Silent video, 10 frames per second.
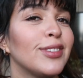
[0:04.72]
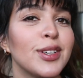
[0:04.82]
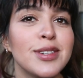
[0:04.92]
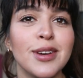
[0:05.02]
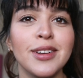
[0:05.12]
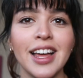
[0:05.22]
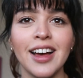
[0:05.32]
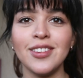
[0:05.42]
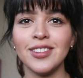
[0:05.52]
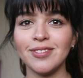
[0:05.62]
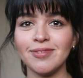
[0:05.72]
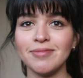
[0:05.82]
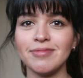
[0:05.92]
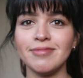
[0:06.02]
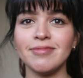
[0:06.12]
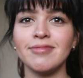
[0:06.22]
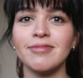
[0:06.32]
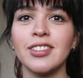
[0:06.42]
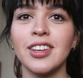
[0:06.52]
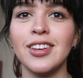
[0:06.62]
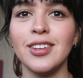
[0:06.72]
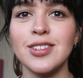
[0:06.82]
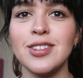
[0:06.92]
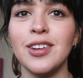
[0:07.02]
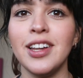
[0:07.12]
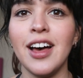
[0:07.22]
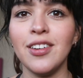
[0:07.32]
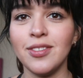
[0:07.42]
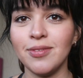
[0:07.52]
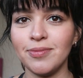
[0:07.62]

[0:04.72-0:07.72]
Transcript: You're so loud. Huh? You're so loud.